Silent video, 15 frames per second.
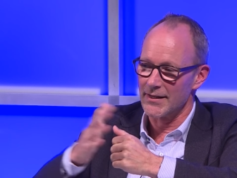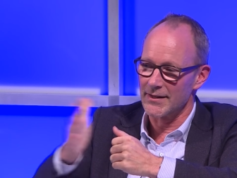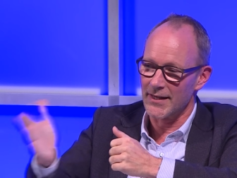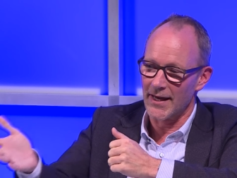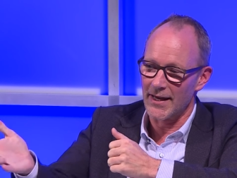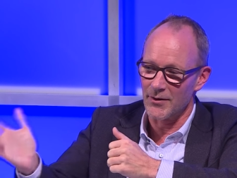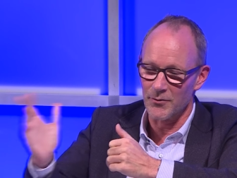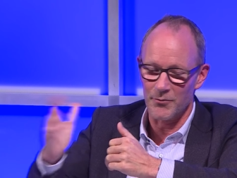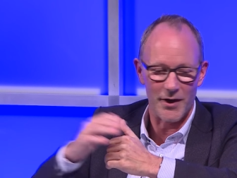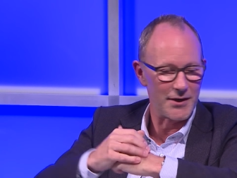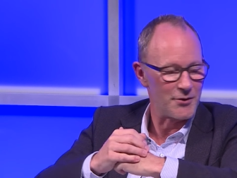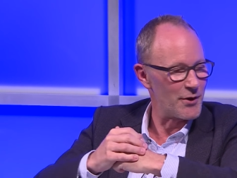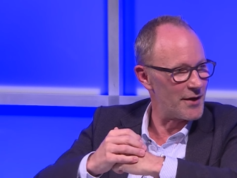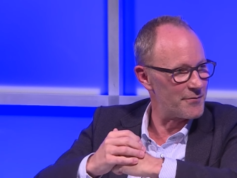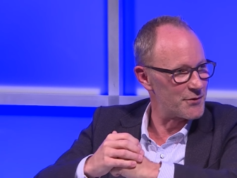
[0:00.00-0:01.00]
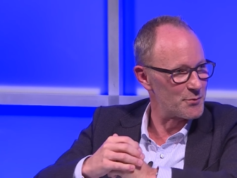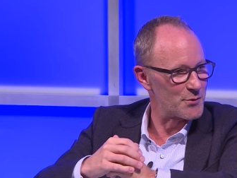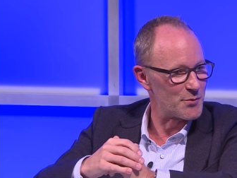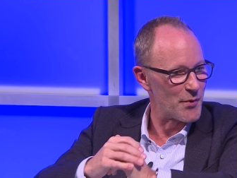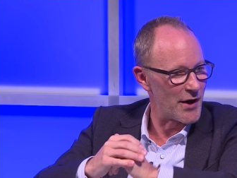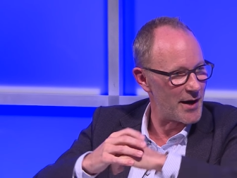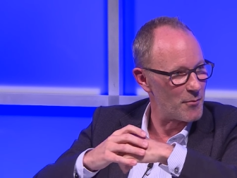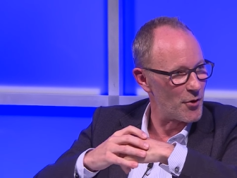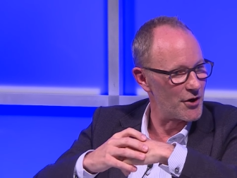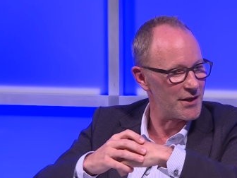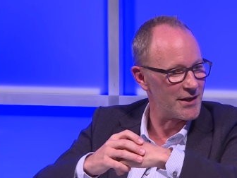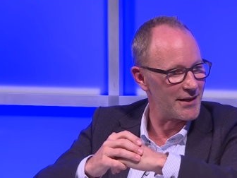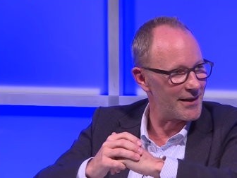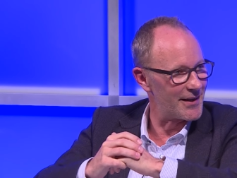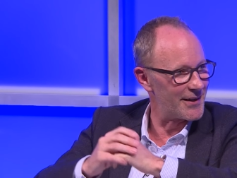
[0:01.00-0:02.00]
then when you have some spare
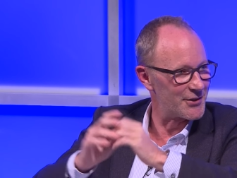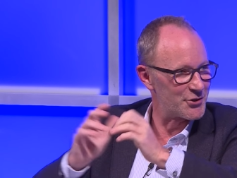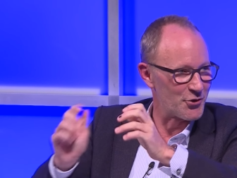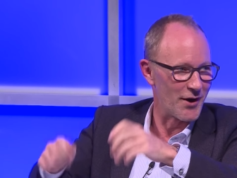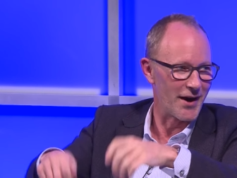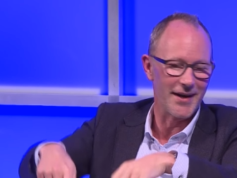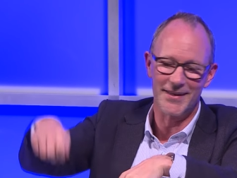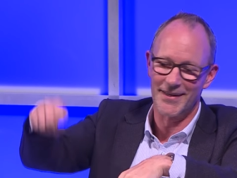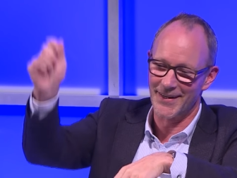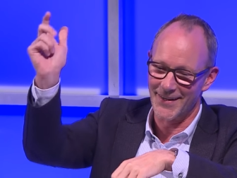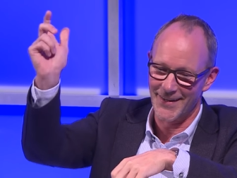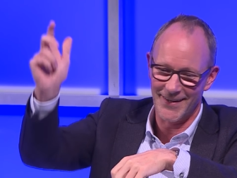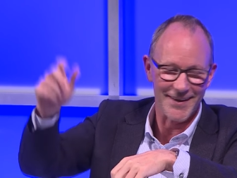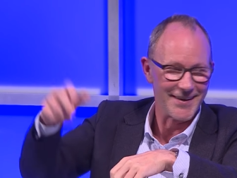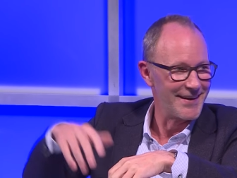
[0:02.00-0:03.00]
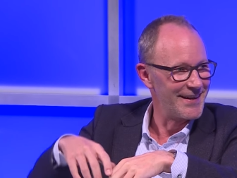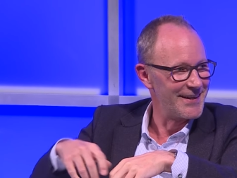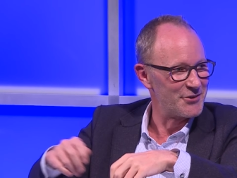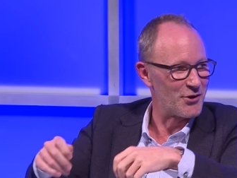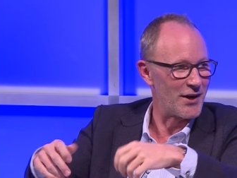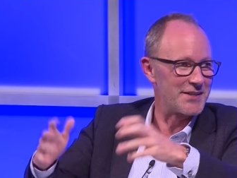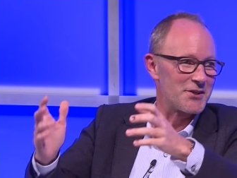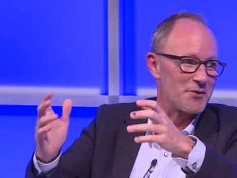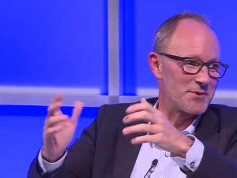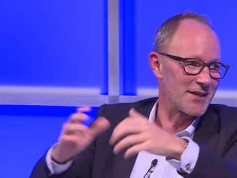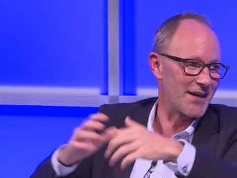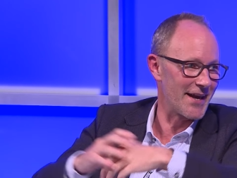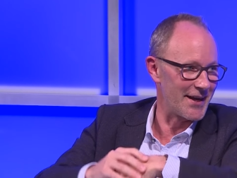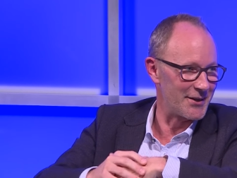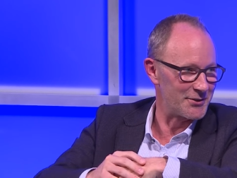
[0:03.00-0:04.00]
money, uh, try, uh, try
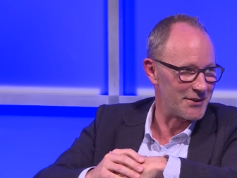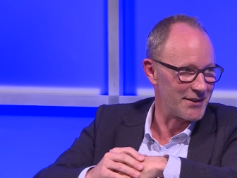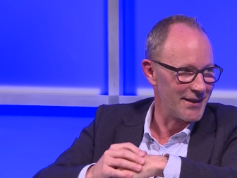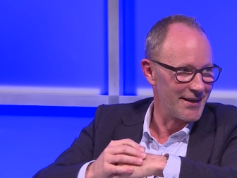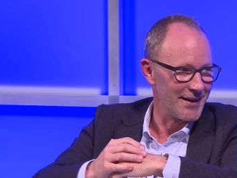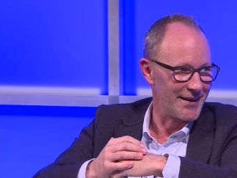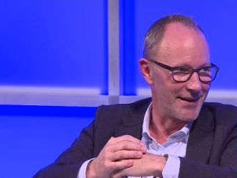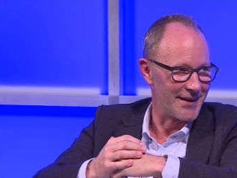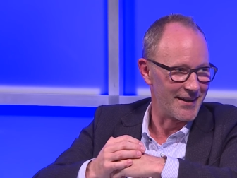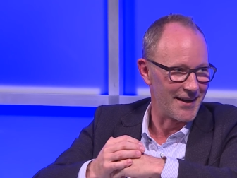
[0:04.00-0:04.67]
something out. Uh,